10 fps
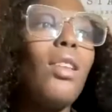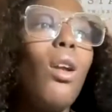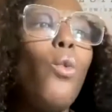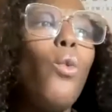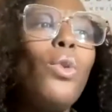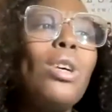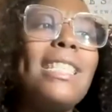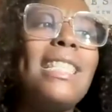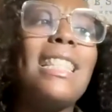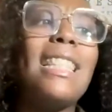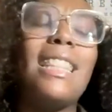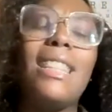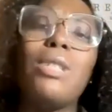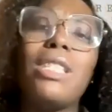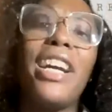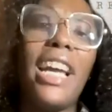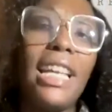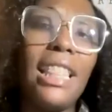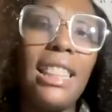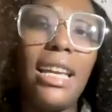was there
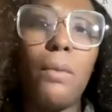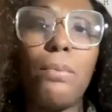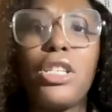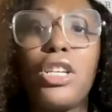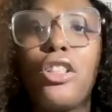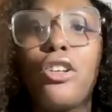anything in particular